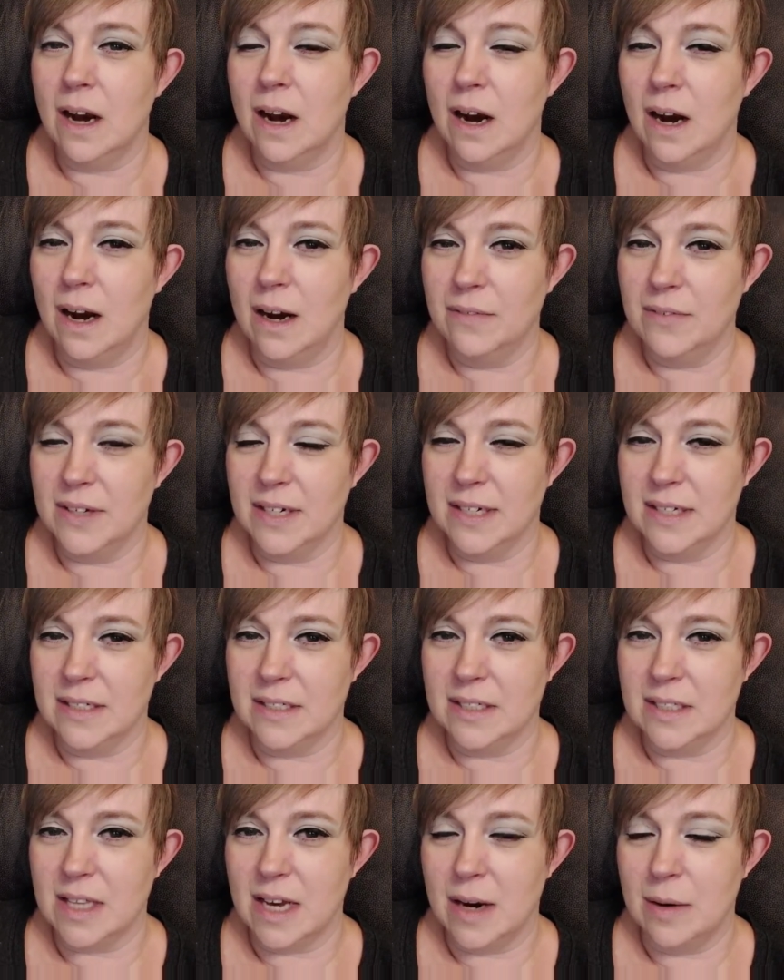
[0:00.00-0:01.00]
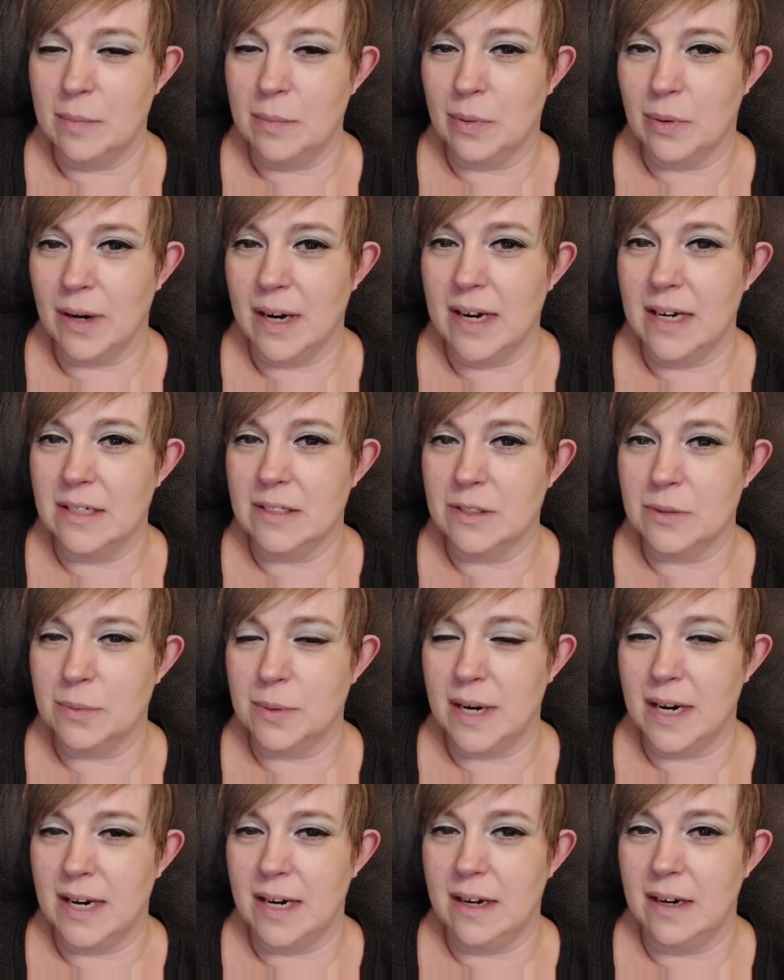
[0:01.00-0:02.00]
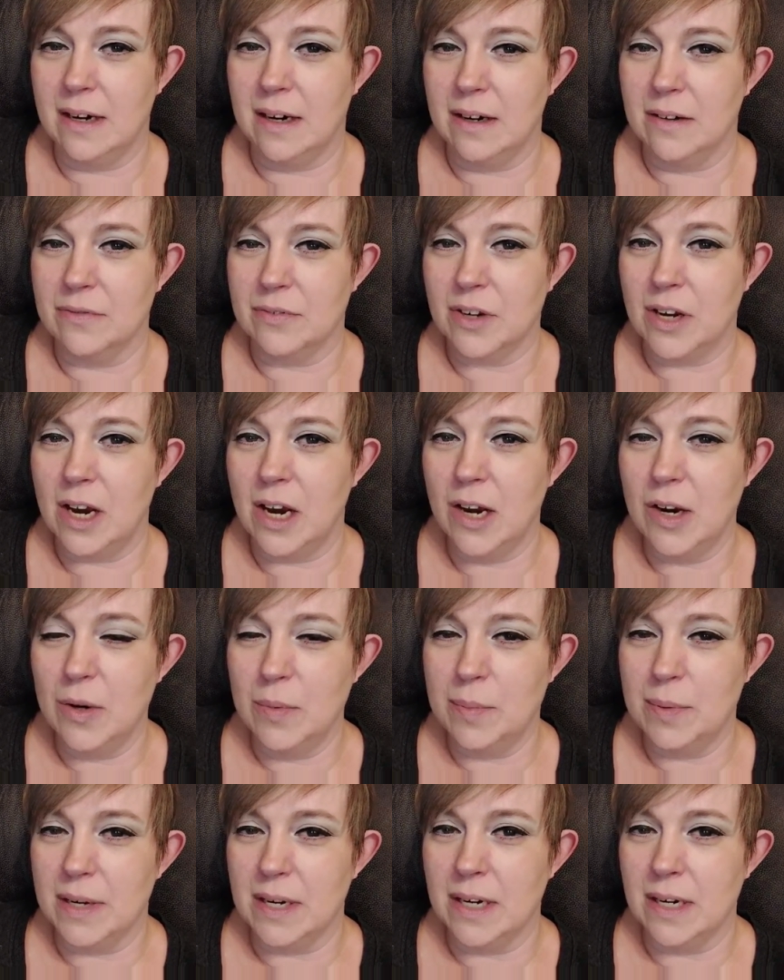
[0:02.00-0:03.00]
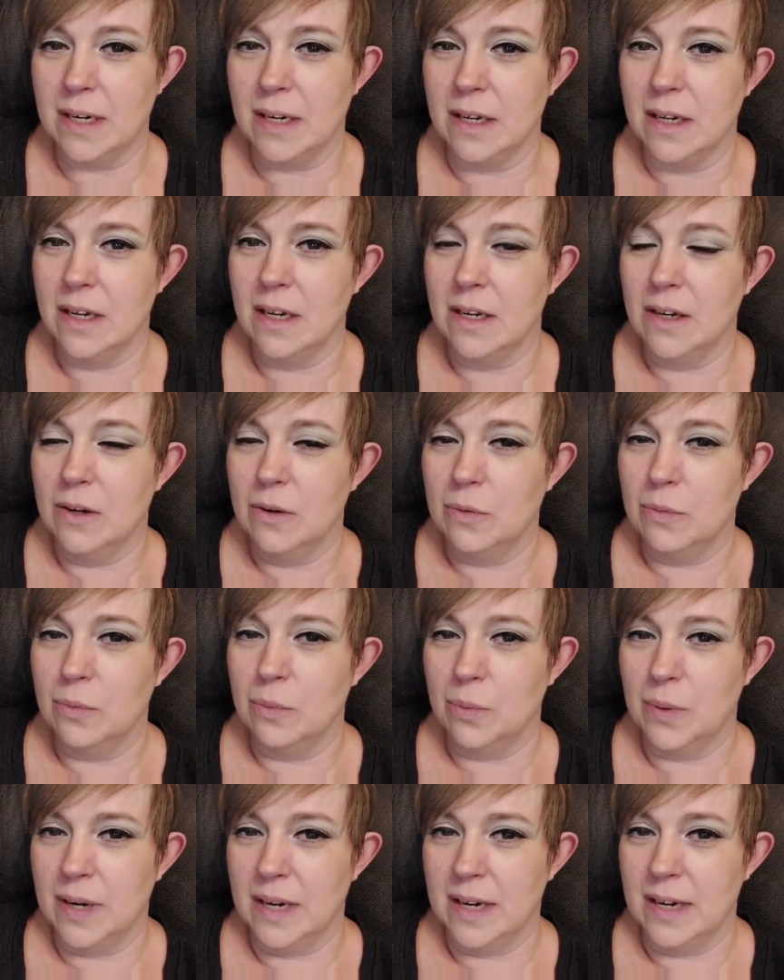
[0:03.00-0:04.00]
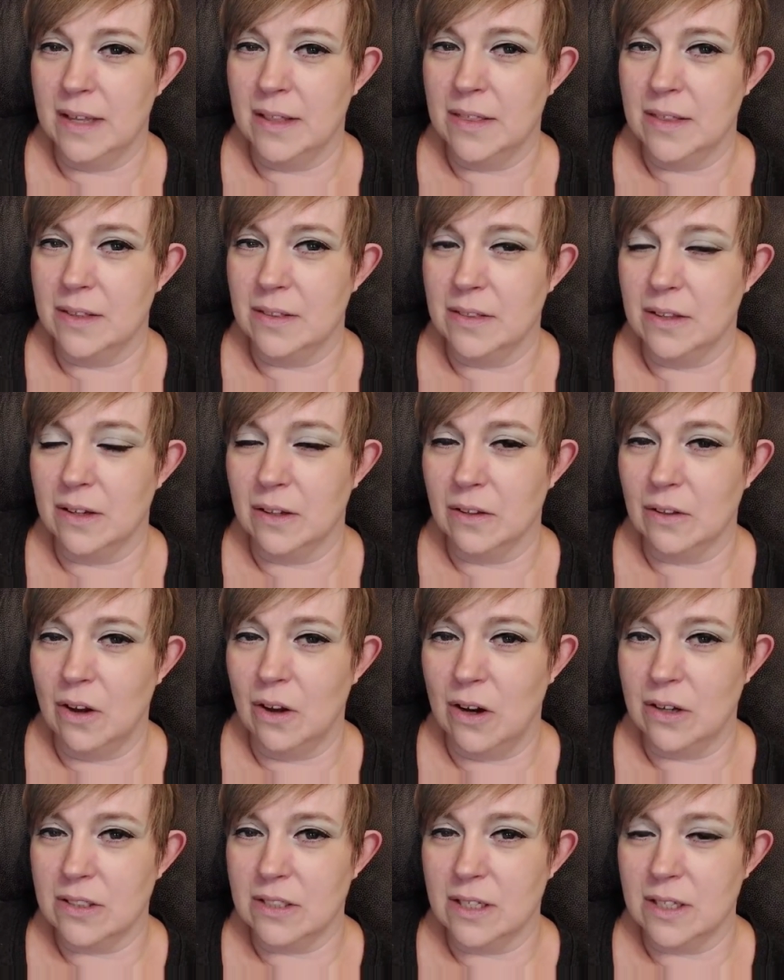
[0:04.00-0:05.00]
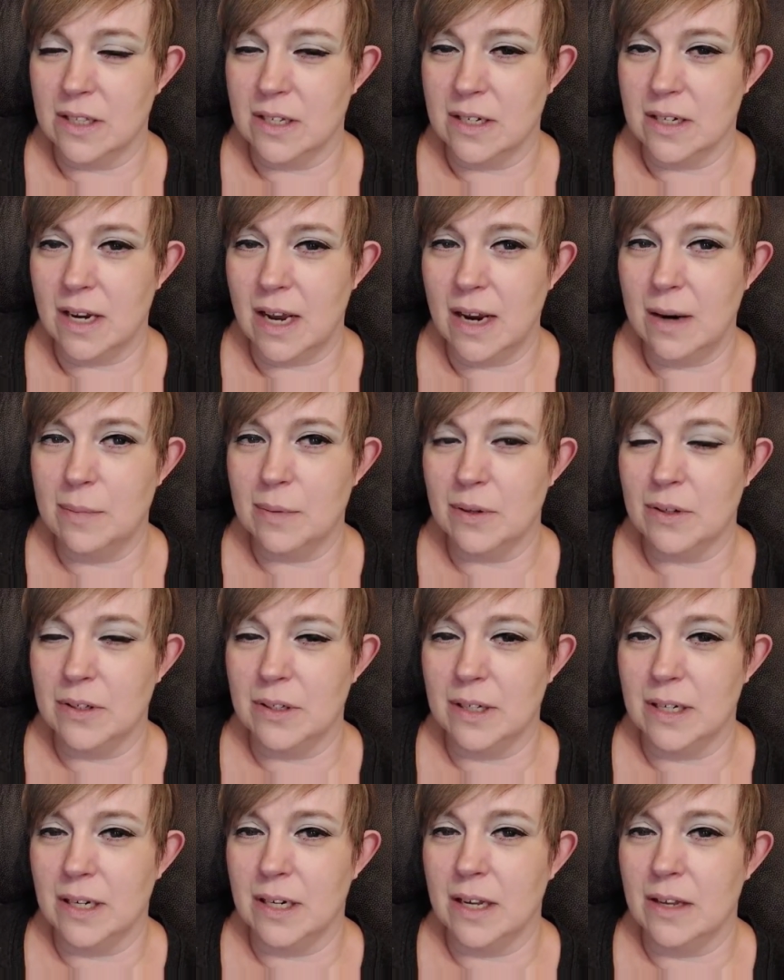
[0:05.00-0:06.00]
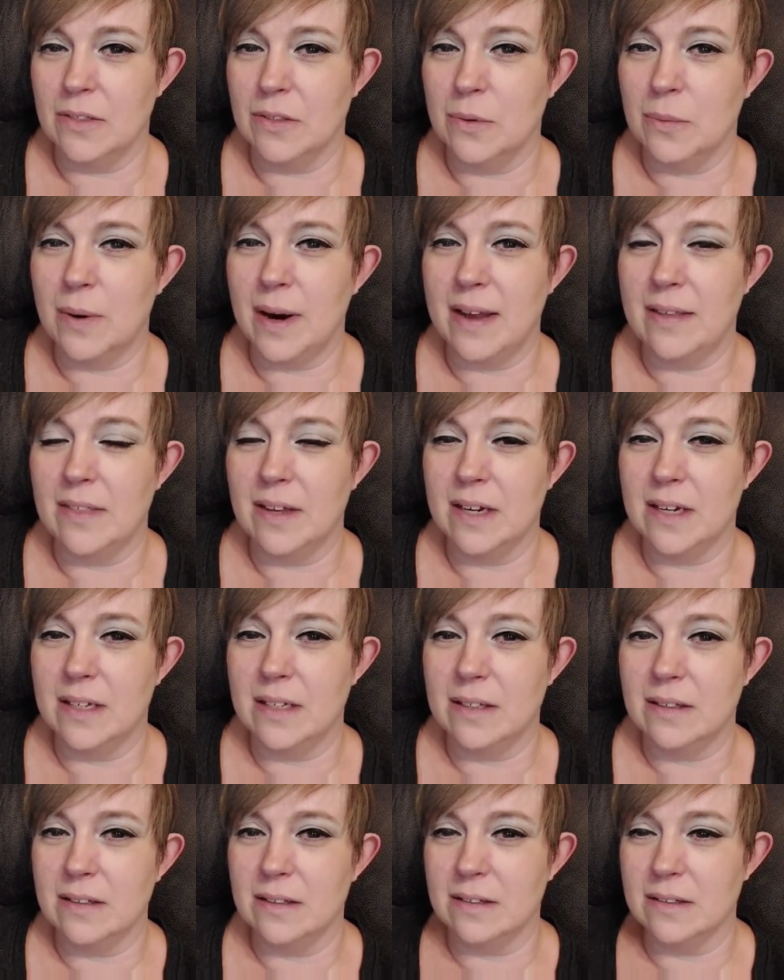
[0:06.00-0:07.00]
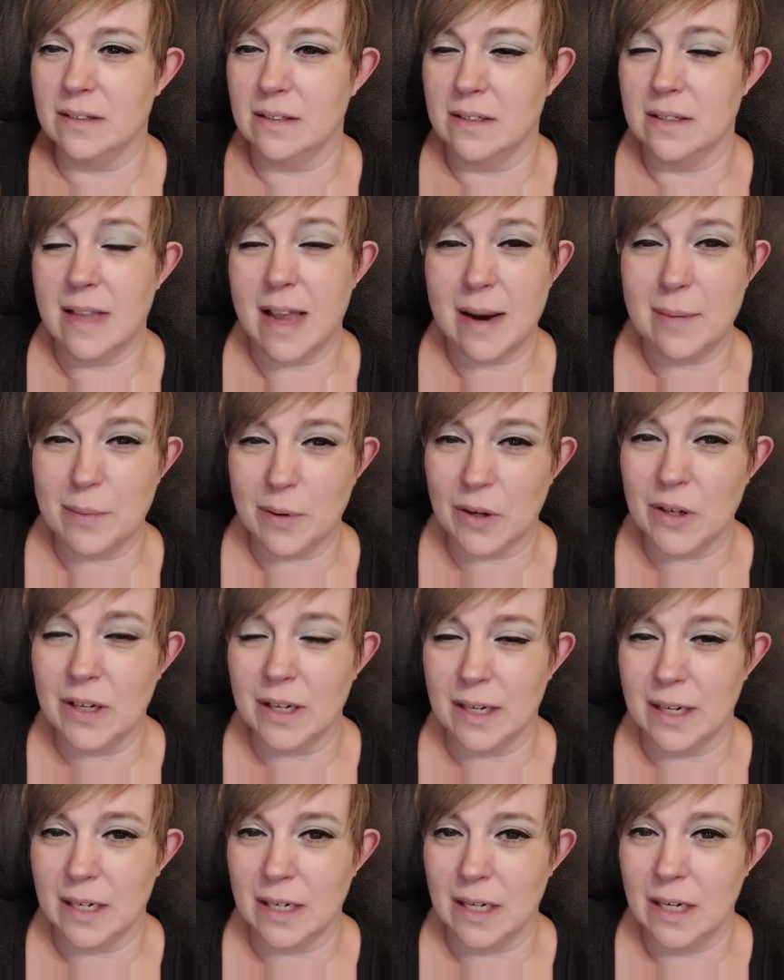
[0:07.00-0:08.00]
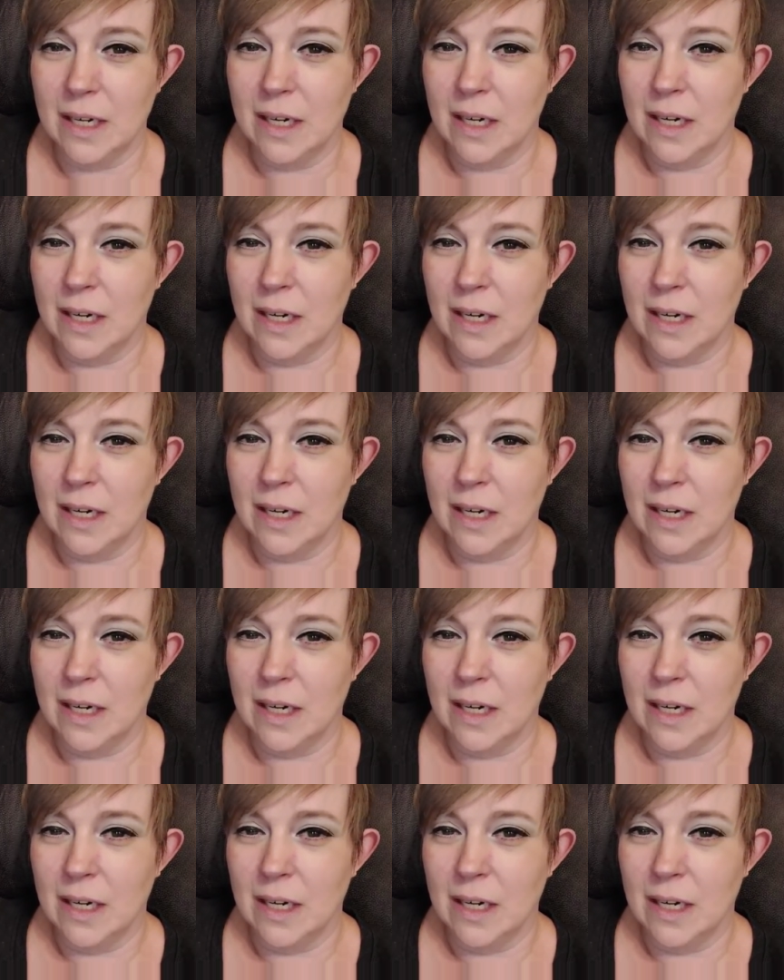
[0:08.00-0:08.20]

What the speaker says: obvious that Brett's way of coping with the loss of the neighborhood and the way that it neighborhood